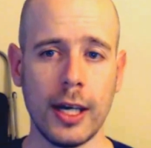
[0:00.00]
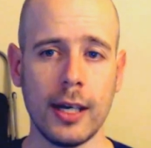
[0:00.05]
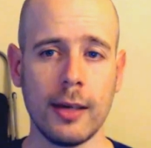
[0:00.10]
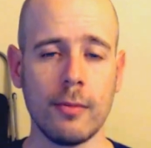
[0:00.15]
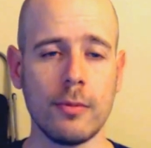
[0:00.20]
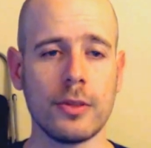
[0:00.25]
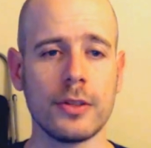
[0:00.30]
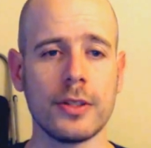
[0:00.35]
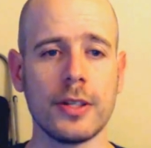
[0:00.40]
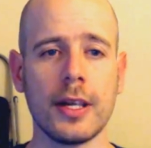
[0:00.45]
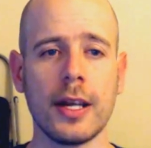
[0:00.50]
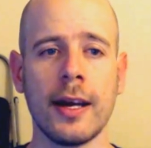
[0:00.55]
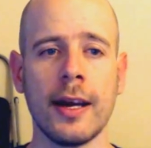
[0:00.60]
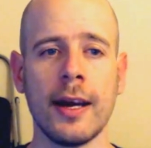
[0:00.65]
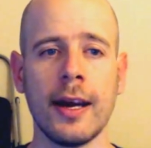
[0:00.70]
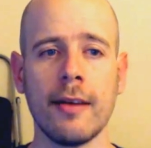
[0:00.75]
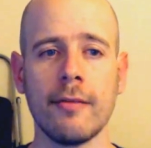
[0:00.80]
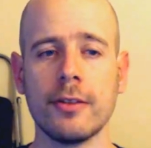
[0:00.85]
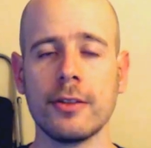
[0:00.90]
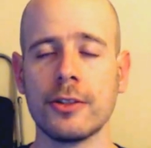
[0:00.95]
games that I
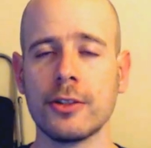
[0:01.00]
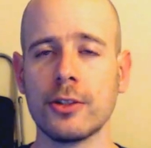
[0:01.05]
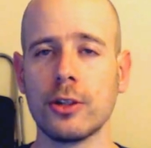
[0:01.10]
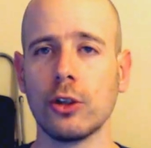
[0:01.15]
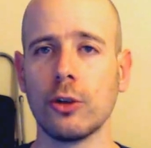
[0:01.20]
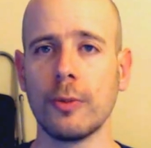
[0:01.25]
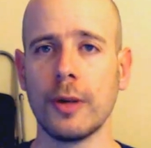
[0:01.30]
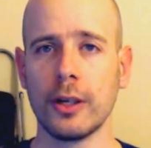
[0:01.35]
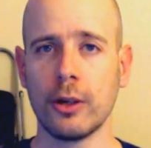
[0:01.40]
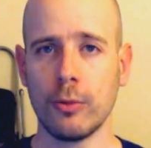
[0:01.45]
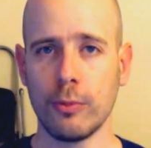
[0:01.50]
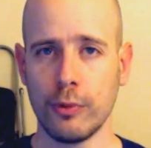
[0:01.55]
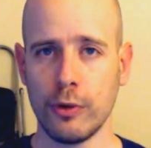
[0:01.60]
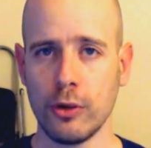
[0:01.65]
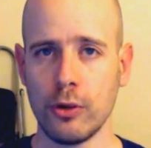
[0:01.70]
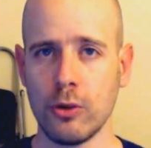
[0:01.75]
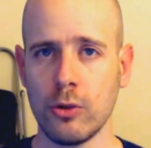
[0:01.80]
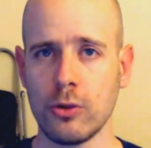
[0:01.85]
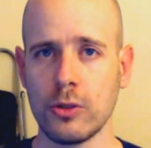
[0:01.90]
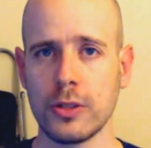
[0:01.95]
have installed on my
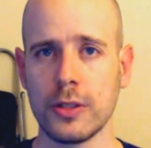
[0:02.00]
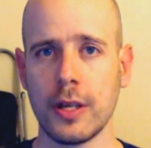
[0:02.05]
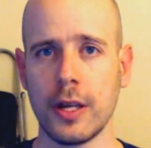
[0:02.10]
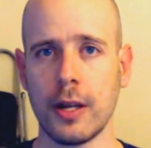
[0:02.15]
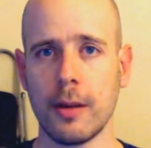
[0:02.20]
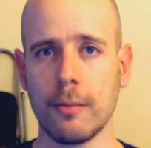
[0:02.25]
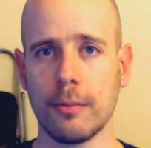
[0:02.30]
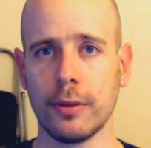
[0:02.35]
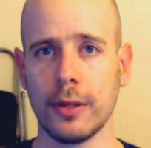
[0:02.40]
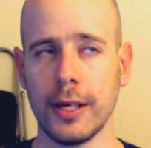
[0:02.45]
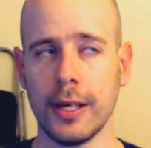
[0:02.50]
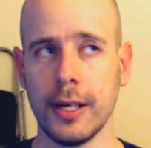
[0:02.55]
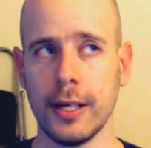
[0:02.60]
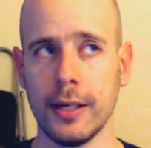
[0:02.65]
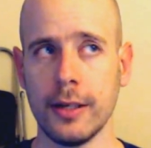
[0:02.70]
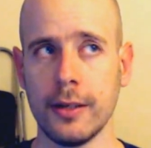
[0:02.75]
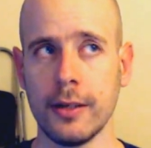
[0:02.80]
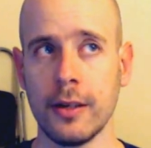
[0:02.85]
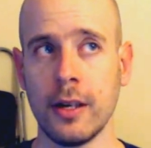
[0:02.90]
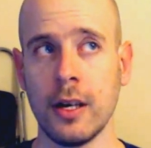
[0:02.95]
computers that I'm
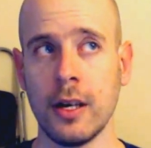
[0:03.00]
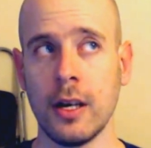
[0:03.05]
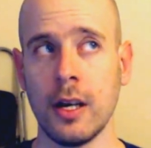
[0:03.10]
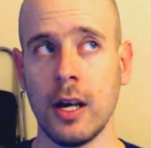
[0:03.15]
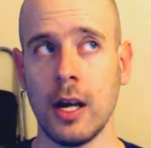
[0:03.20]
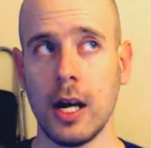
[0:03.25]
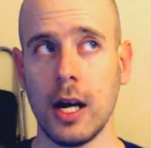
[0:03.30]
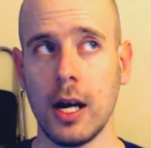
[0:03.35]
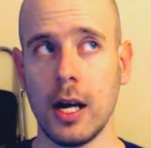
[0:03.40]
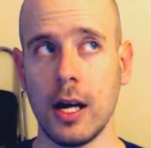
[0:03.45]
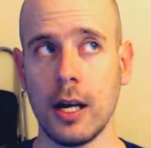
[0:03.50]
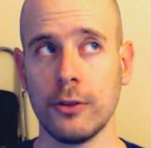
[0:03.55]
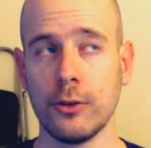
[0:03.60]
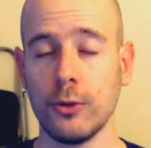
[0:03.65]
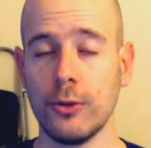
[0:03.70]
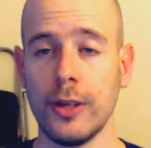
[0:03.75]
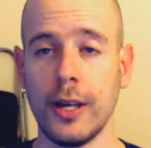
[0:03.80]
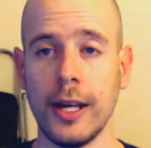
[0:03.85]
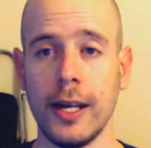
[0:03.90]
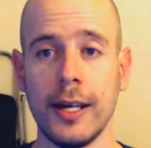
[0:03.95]
playing
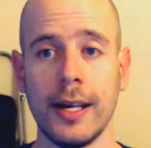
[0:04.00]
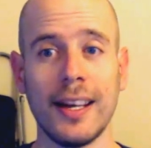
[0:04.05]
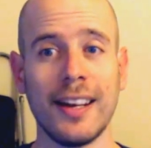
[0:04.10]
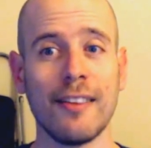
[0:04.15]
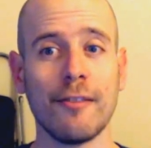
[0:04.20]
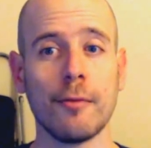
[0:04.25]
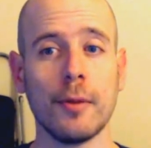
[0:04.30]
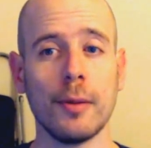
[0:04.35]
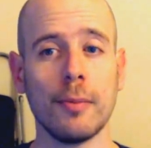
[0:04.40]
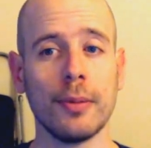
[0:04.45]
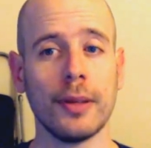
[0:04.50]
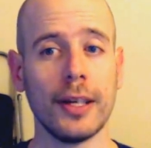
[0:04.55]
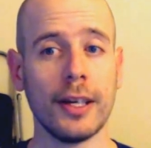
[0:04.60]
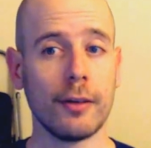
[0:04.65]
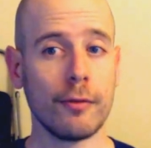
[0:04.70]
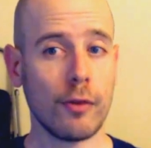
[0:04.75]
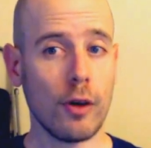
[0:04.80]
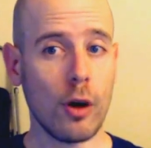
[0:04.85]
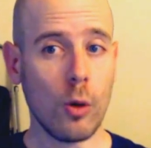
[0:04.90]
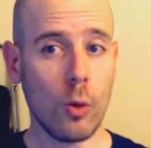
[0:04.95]
today, and I've been
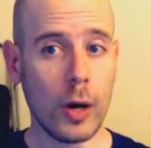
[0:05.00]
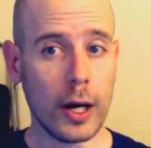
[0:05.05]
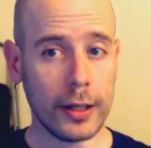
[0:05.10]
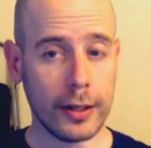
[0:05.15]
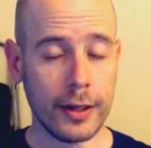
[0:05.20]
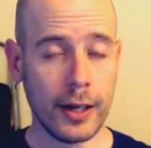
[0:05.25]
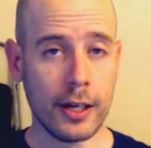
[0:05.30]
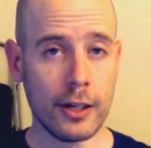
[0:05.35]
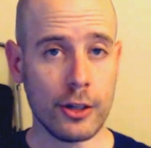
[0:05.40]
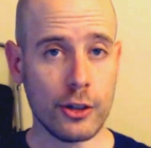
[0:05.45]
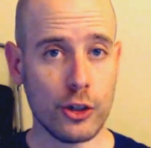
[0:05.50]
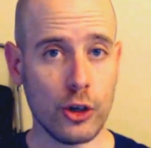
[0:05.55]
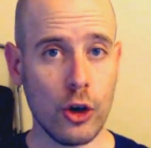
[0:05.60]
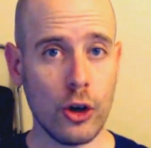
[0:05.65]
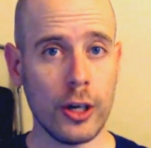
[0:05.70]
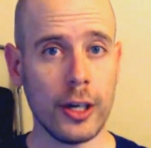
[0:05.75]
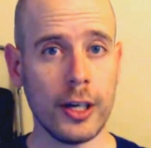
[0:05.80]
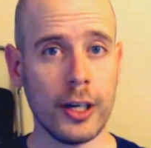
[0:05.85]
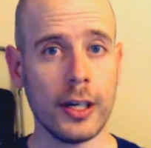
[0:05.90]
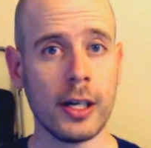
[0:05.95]
playing for a while, and I
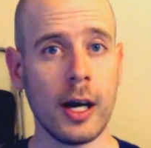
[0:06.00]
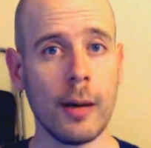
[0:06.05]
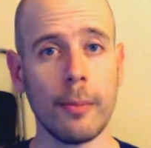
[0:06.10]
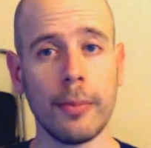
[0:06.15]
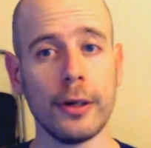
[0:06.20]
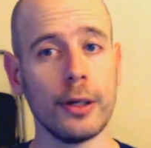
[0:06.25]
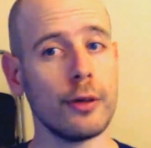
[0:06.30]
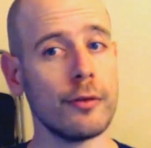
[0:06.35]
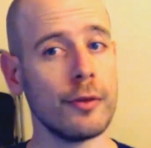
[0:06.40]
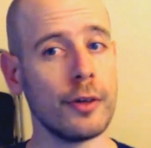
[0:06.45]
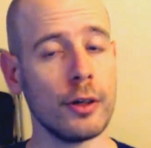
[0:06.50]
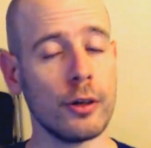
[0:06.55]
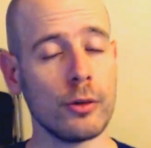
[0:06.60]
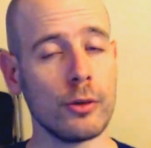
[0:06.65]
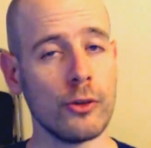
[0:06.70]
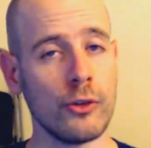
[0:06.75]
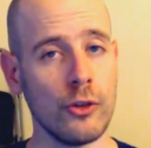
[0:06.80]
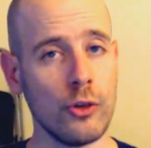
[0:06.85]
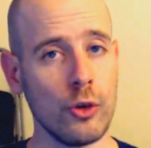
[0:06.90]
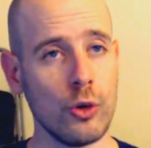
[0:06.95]
enjoy. Company of
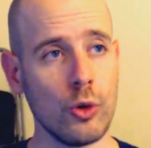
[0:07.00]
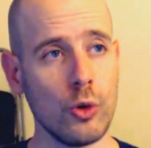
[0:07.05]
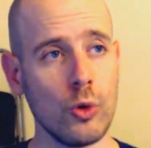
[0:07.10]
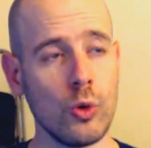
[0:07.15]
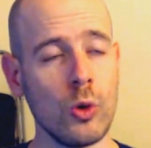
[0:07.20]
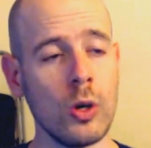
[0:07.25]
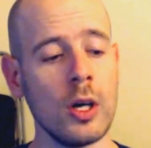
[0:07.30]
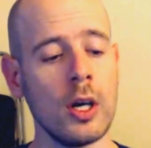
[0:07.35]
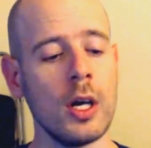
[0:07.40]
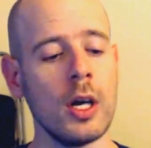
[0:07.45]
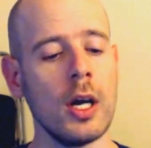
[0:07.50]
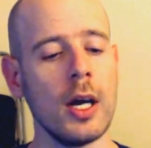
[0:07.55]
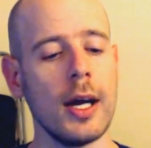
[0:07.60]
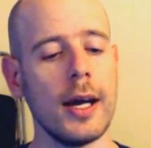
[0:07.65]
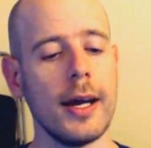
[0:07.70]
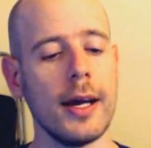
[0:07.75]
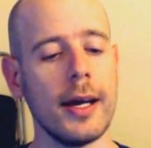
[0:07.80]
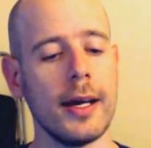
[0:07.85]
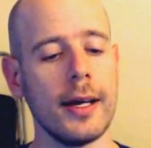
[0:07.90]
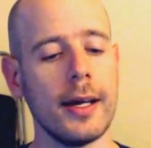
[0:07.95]
Hero 2
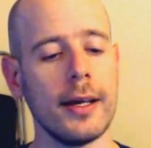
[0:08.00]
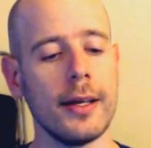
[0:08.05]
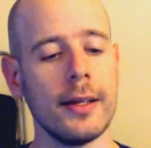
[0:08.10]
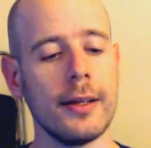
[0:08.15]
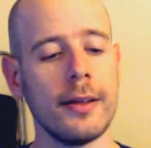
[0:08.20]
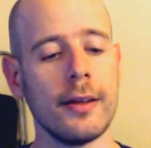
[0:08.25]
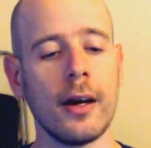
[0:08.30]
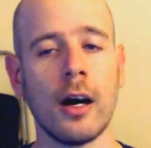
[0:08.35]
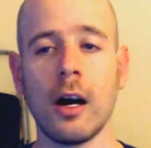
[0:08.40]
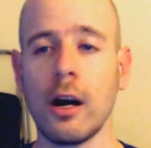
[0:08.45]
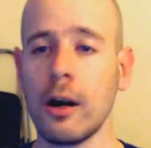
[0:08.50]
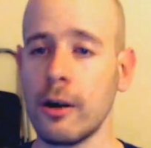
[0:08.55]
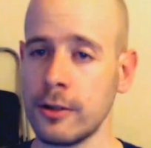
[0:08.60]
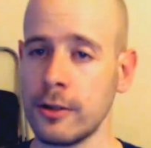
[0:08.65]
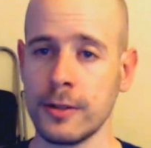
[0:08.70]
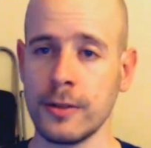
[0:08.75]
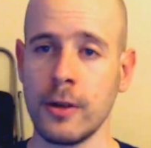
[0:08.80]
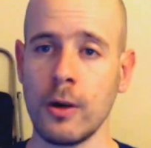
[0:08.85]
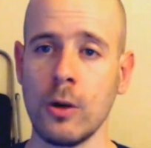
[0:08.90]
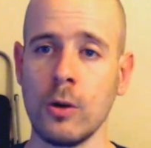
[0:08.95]
and
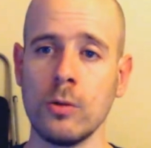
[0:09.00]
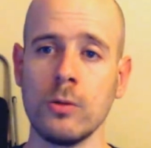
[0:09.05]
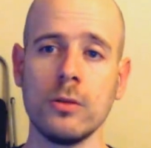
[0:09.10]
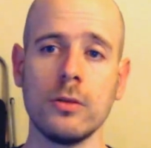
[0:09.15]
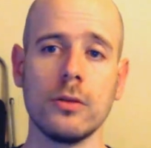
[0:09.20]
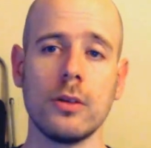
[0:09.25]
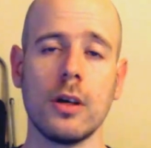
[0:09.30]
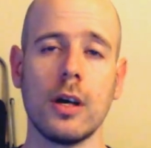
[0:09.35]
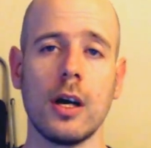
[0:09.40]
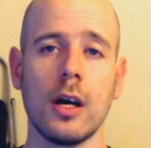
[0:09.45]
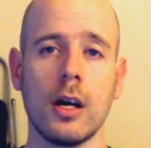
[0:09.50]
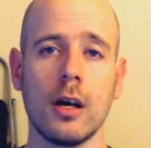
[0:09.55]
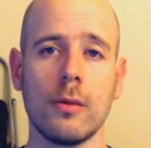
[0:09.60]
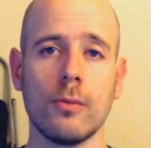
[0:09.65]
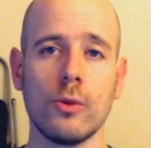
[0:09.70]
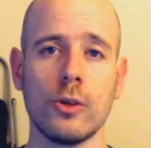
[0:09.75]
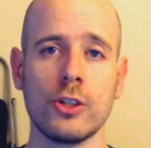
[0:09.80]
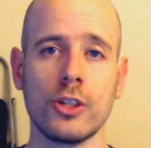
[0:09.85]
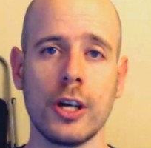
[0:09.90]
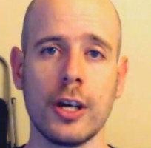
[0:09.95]
Hearthstone,
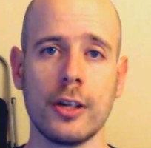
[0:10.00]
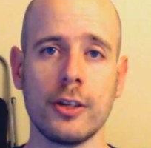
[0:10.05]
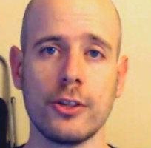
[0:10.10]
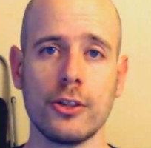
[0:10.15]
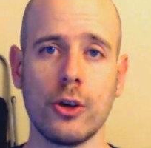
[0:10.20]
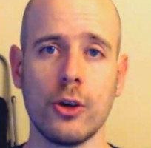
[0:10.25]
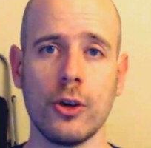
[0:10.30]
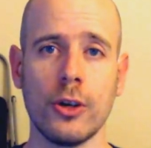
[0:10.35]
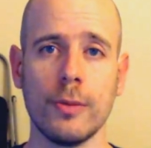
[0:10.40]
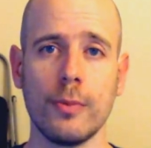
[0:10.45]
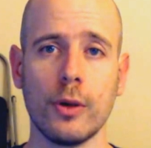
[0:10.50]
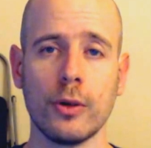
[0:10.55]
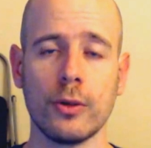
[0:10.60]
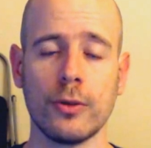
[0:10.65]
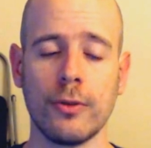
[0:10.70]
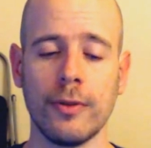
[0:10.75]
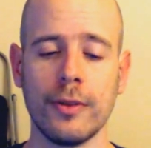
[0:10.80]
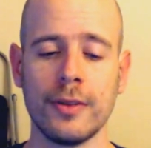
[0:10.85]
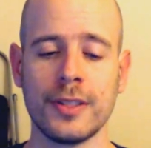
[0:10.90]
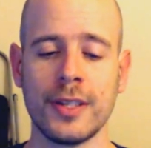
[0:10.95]
which I enjoy.
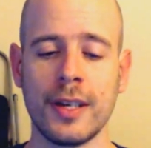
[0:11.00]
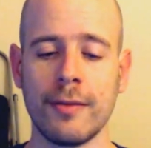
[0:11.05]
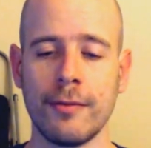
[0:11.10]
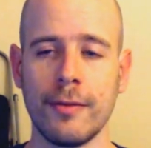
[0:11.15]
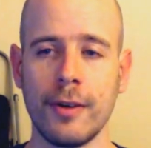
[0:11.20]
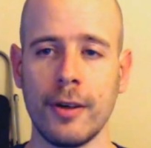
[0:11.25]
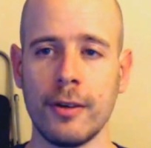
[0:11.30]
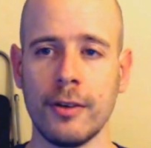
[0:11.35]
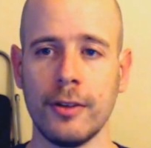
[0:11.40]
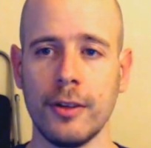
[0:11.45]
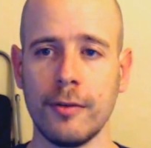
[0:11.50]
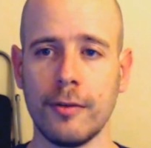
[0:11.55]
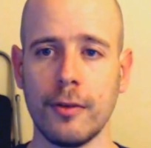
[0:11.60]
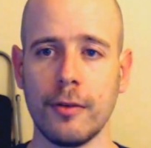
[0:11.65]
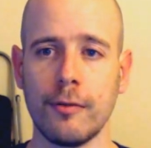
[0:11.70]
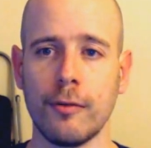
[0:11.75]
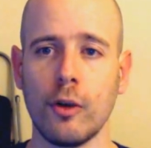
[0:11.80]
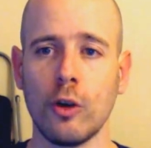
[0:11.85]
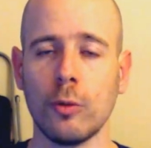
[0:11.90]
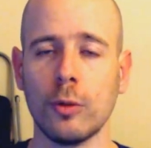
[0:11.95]
Both of these have very
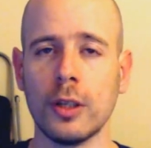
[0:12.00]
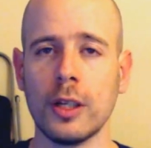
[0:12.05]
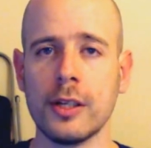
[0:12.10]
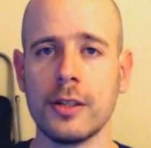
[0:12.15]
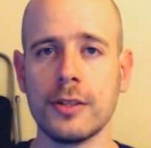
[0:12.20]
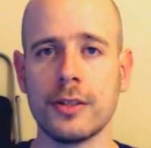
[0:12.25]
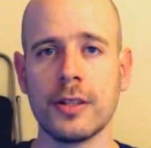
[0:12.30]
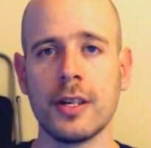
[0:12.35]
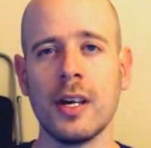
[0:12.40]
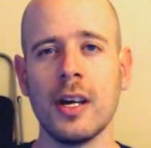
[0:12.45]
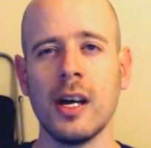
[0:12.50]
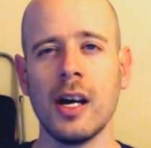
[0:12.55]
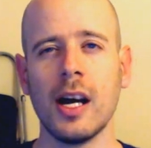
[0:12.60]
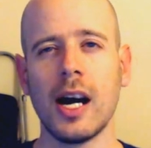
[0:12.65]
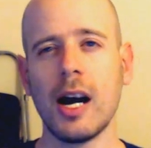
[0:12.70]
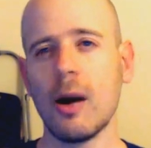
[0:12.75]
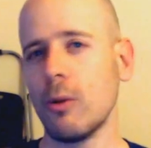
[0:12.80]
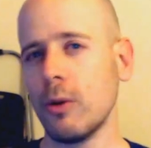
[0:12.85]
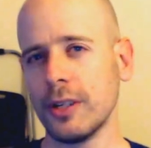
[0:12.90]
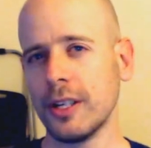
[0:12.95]
different formulas.
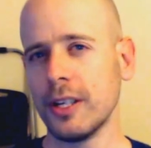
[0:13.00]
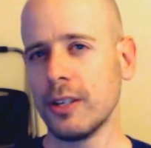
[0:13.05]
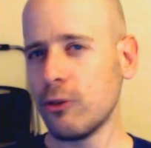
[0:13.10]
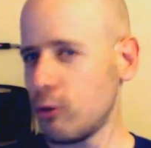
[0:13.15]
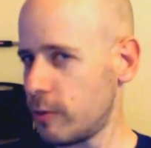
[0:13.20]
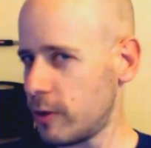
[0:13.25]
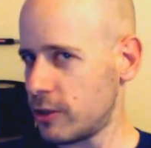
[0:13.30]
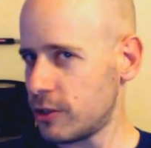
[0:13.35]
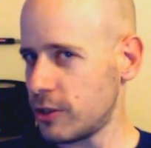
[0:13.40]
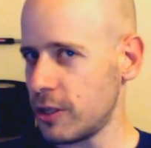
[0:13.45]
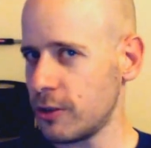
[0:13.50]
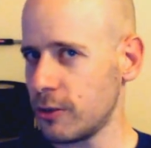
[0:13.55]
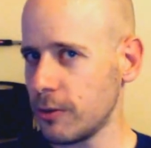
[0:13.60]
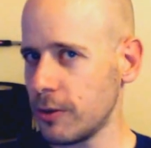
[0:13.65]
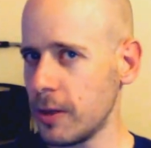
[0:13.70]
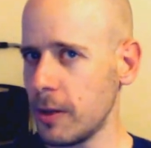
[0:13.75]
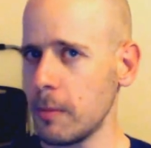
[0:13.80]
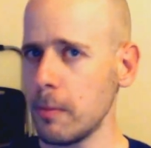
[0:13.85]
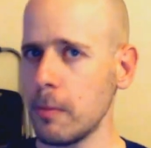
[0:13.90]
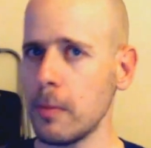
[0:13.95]
I won't get too much
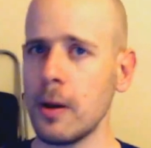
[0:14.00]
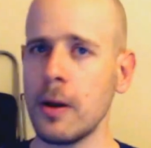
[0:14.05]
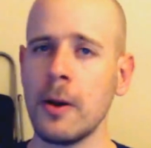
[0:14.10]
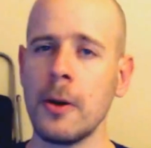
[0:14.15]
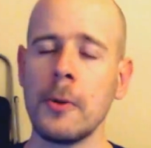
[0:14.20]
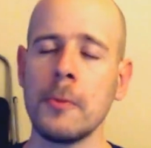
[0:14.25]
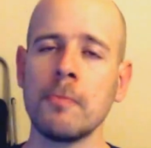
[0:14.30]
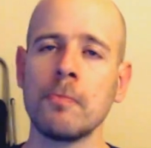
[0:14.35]
into them.